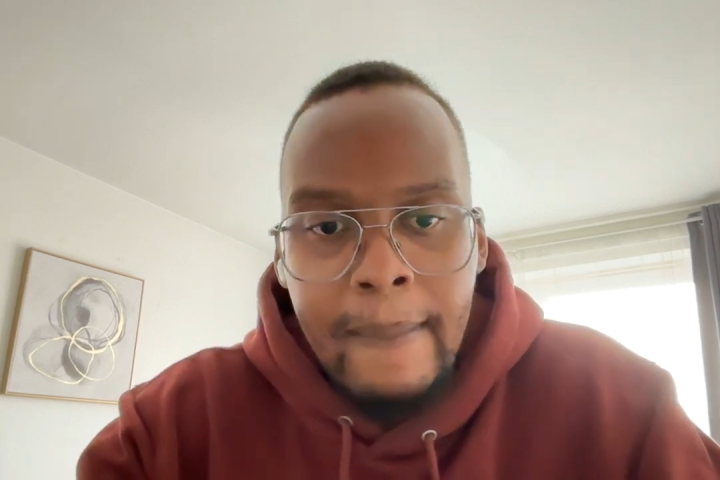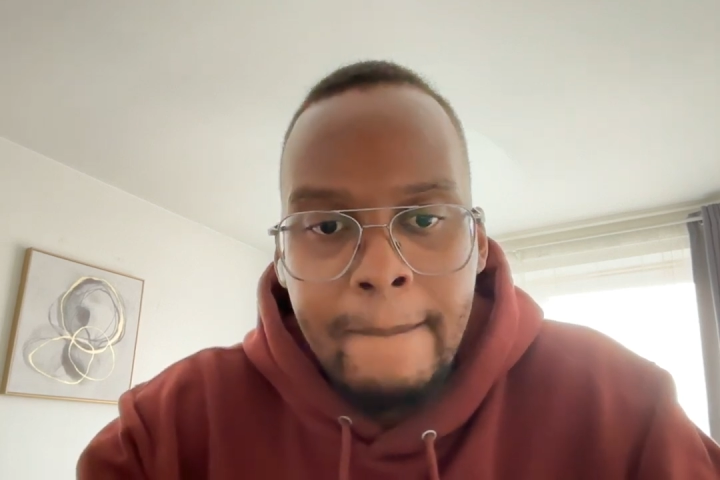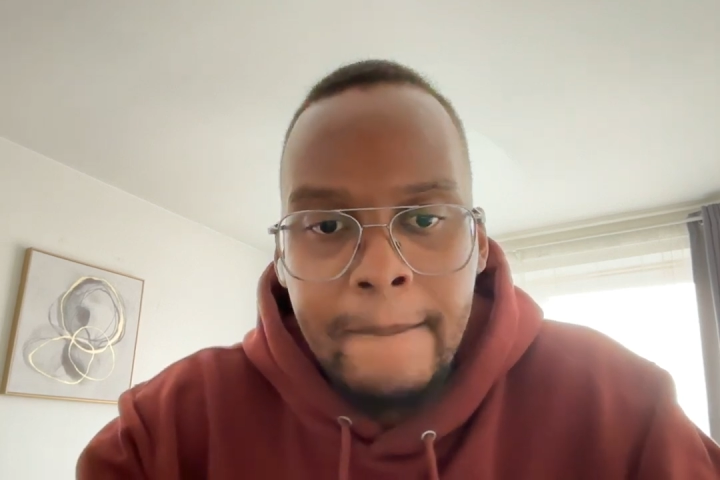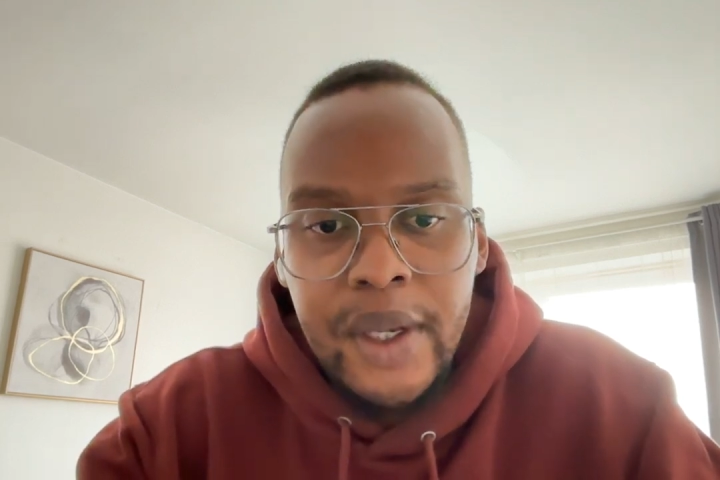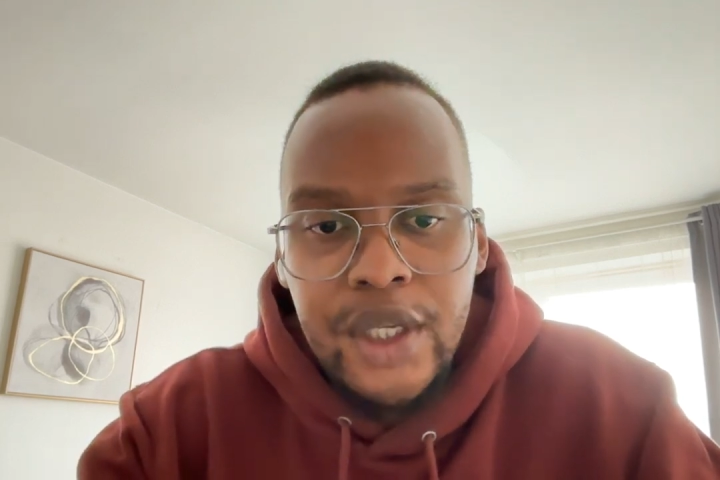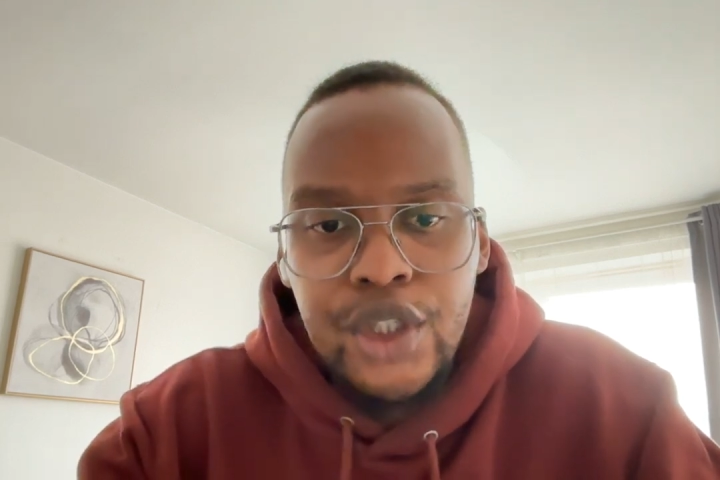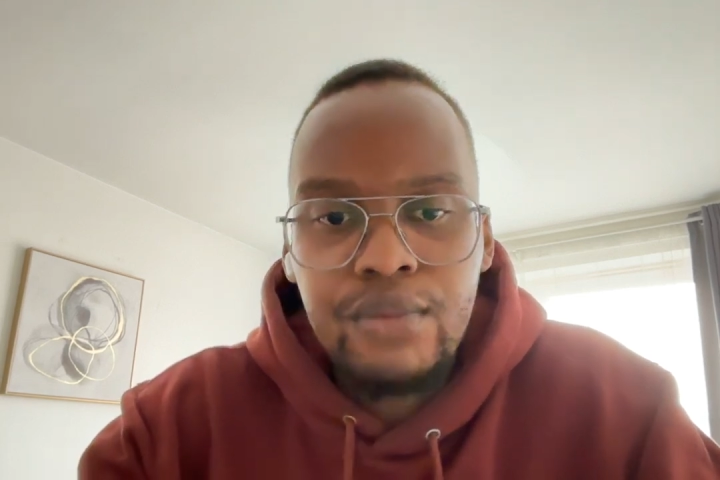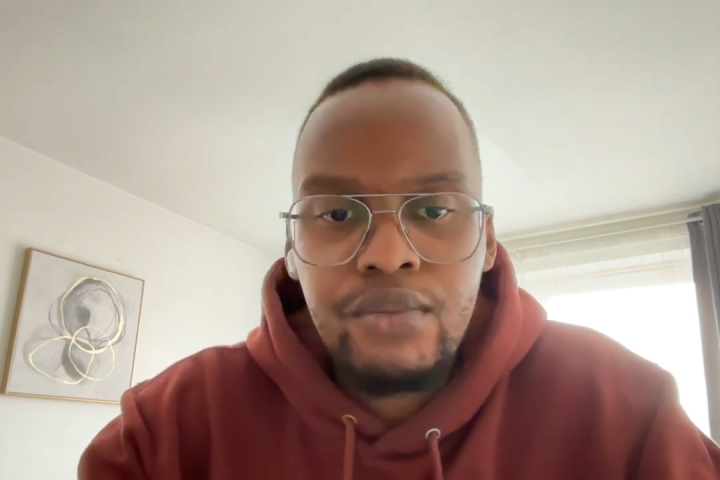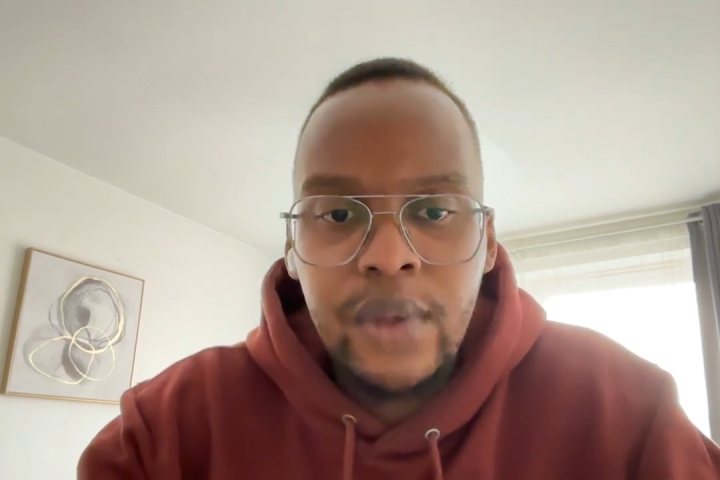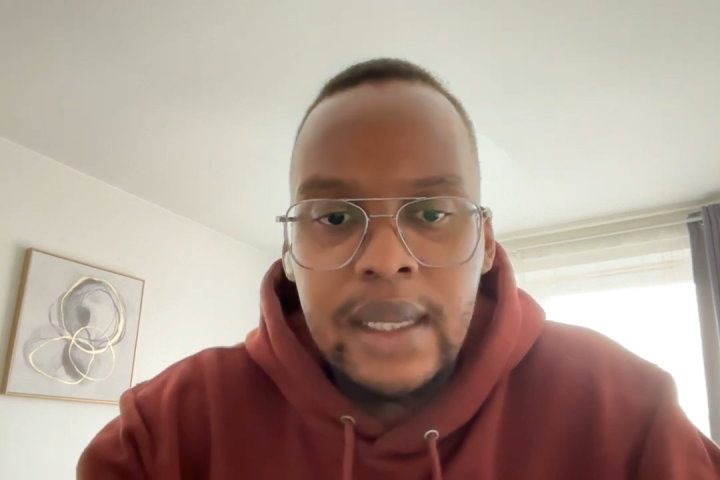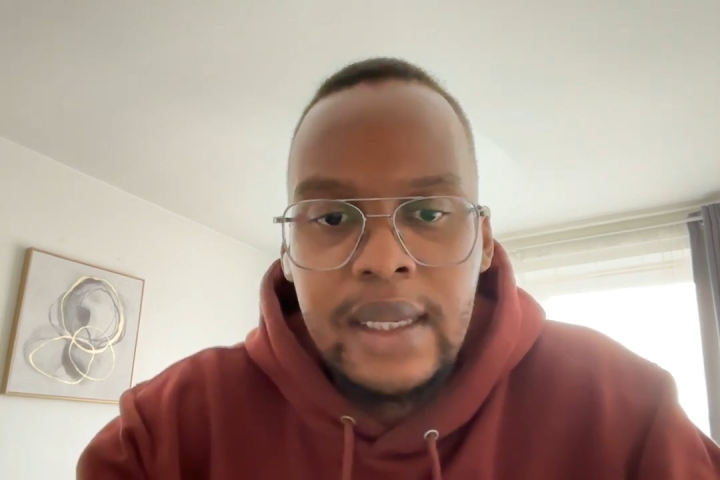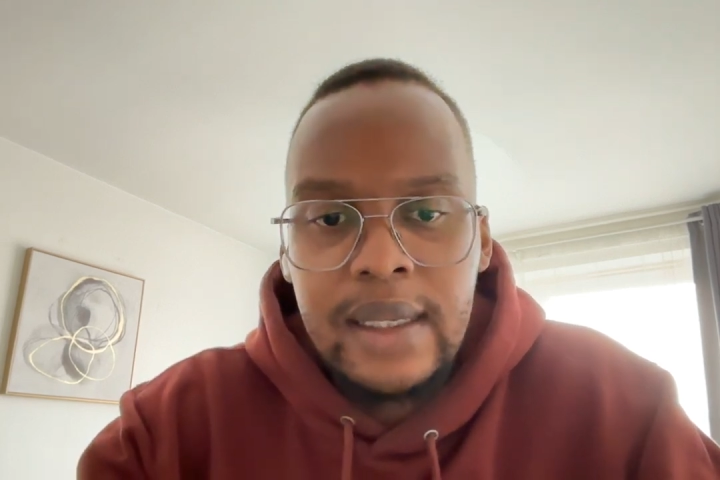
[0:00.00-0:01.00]
But it
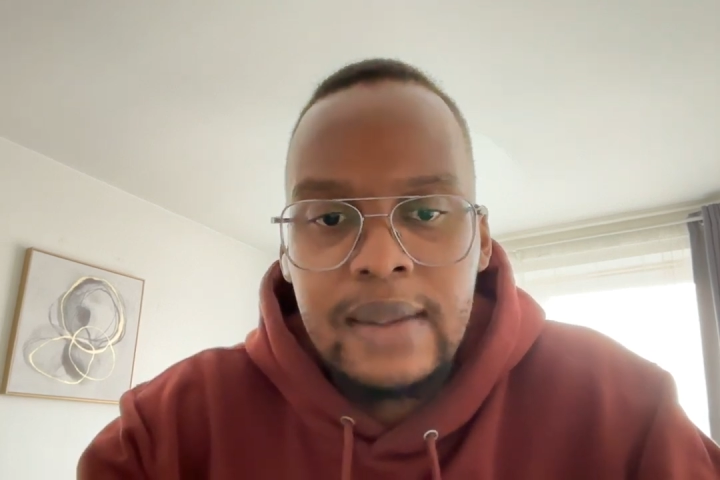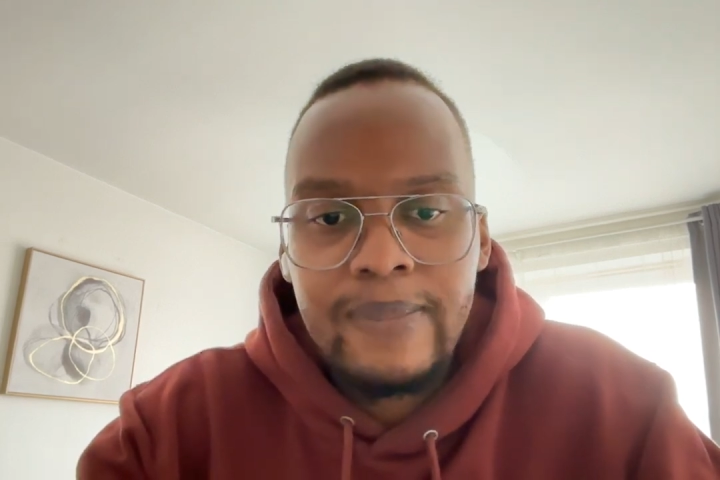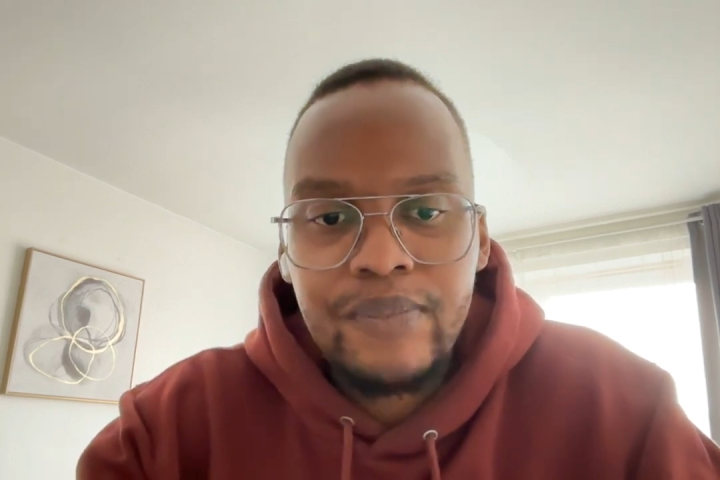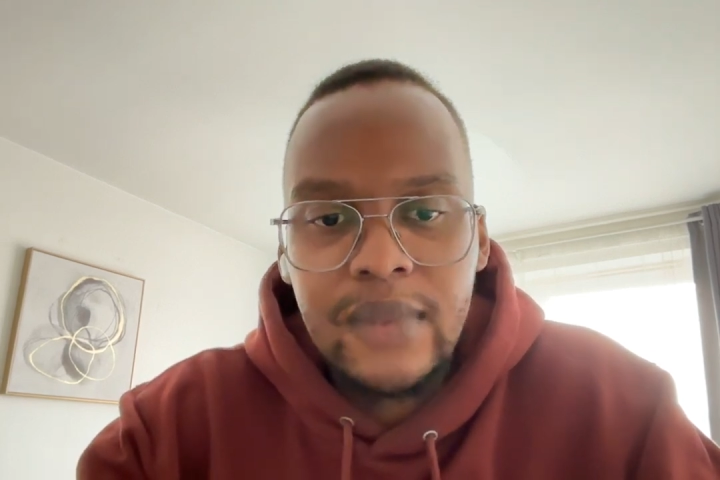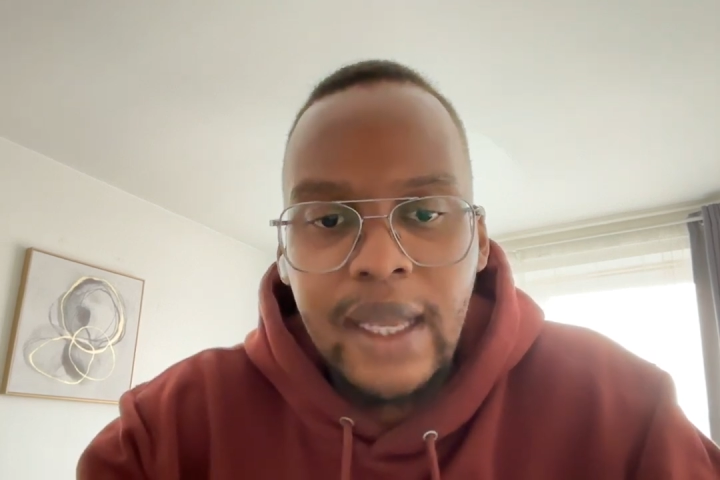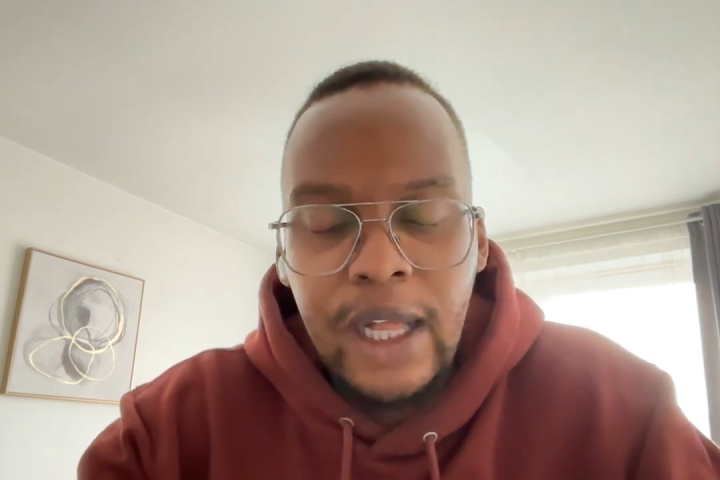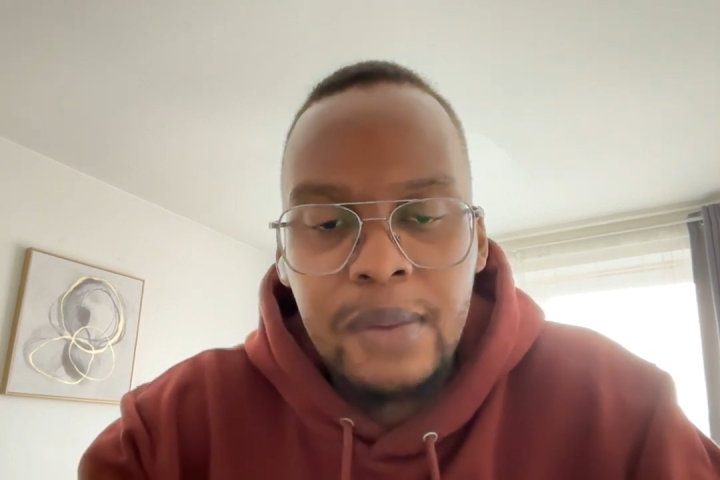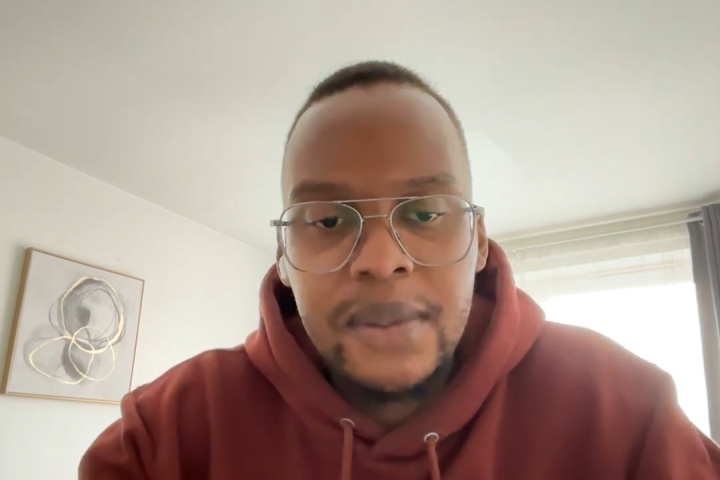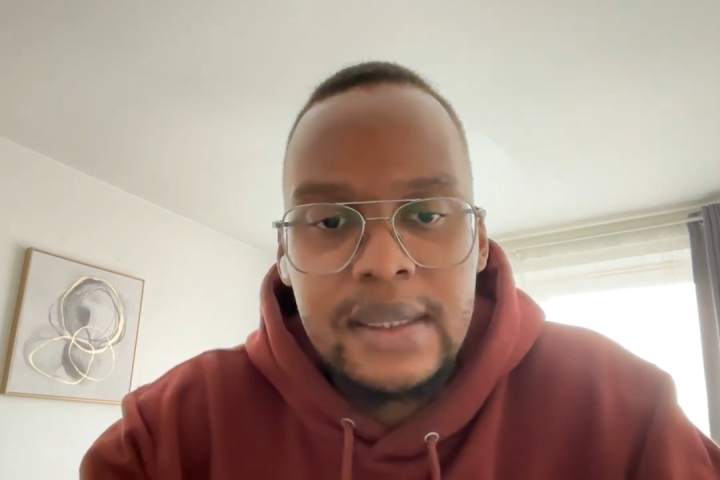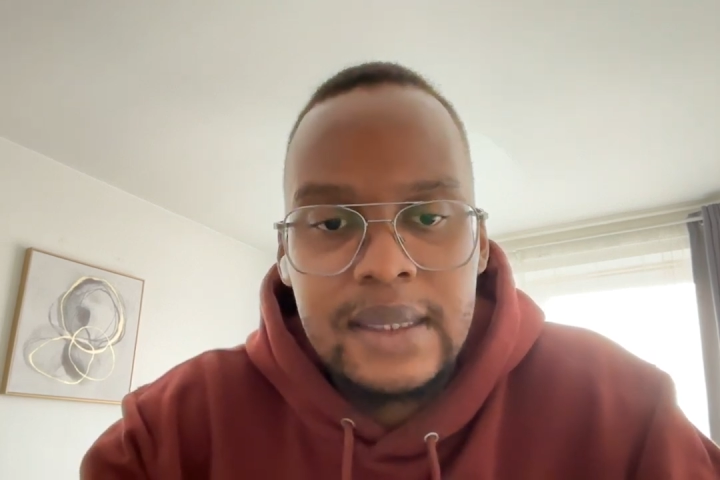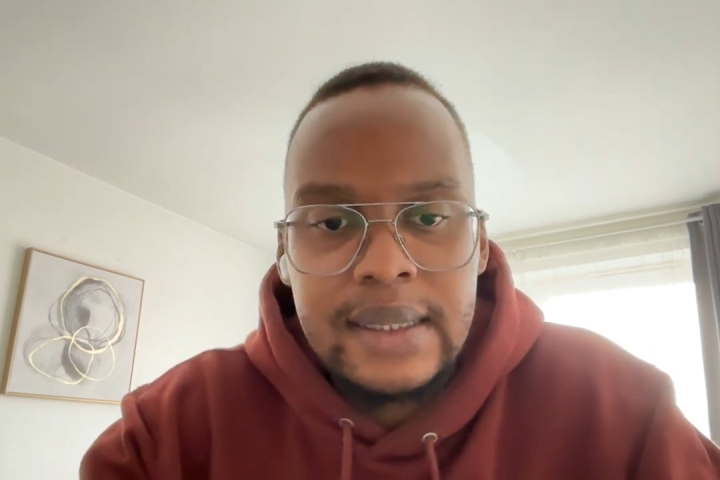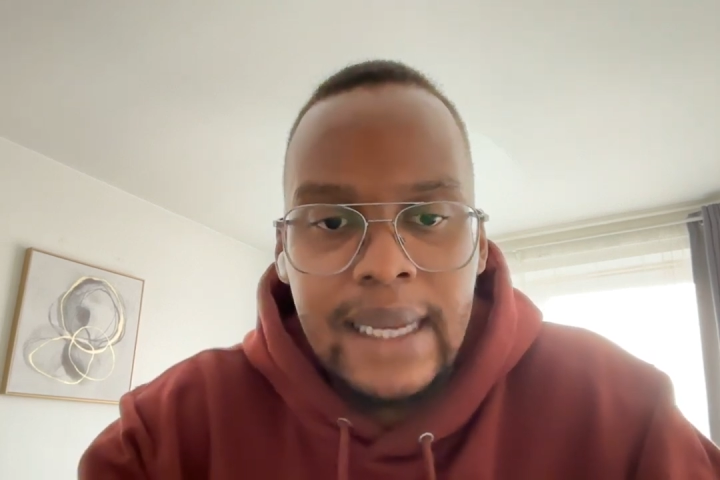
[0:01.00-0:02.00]
really helps us to